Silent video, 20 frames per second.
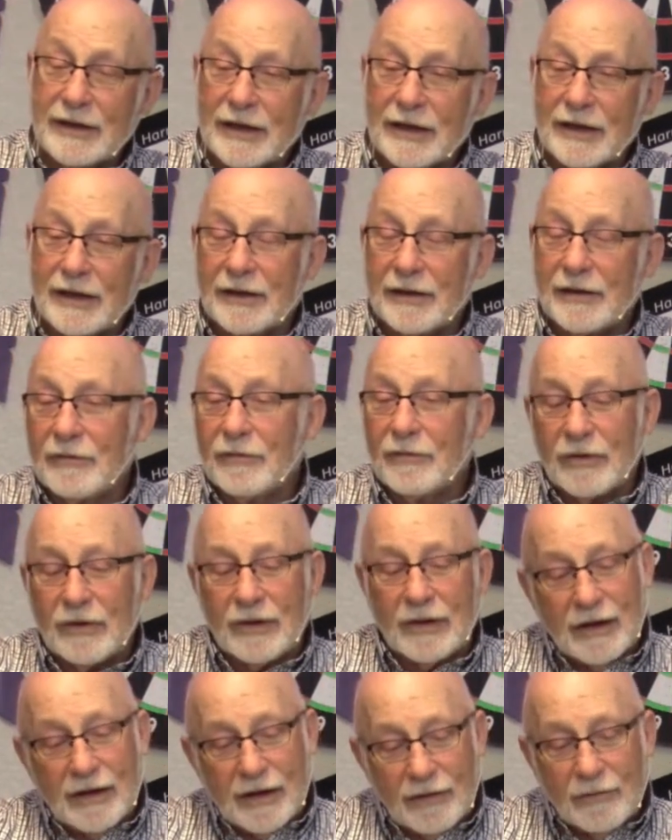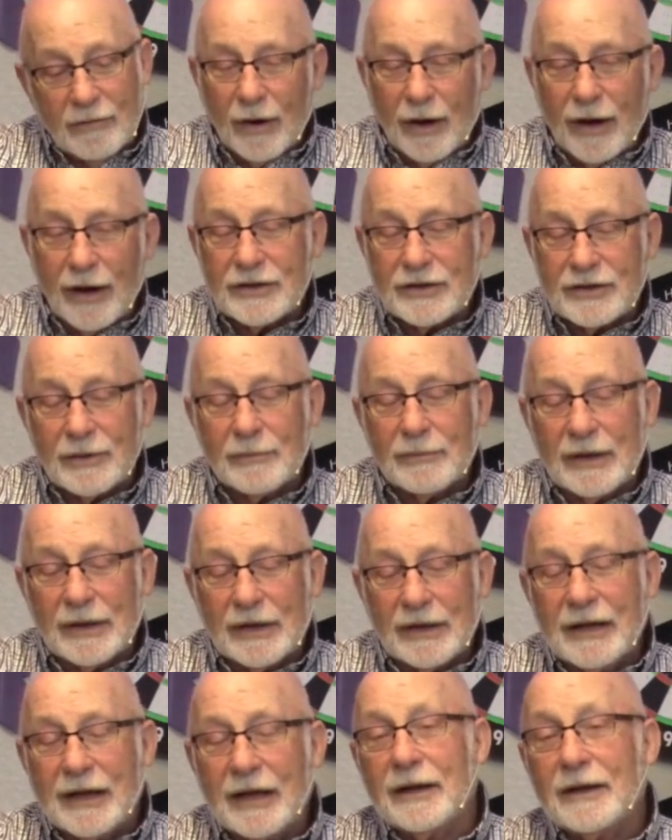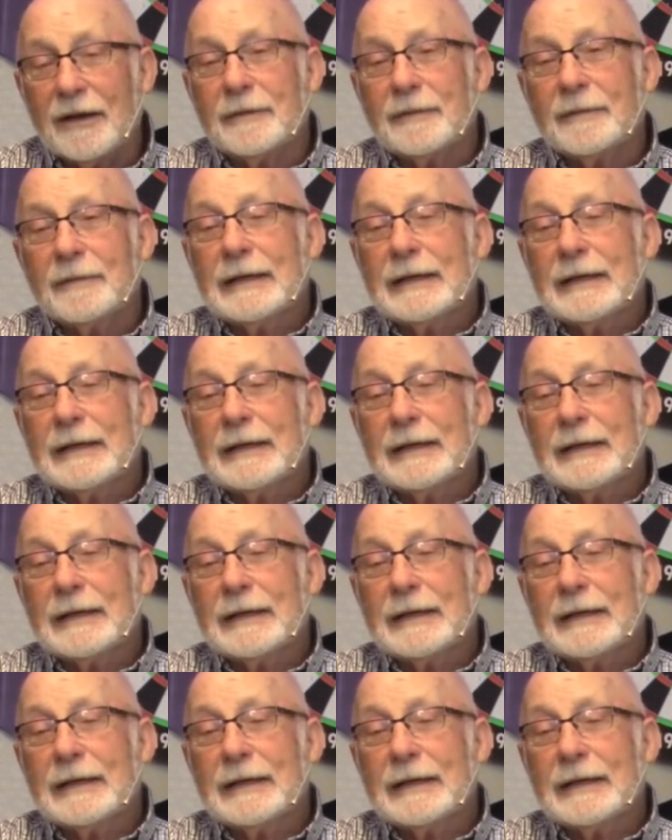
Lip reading: and then they'd write something down.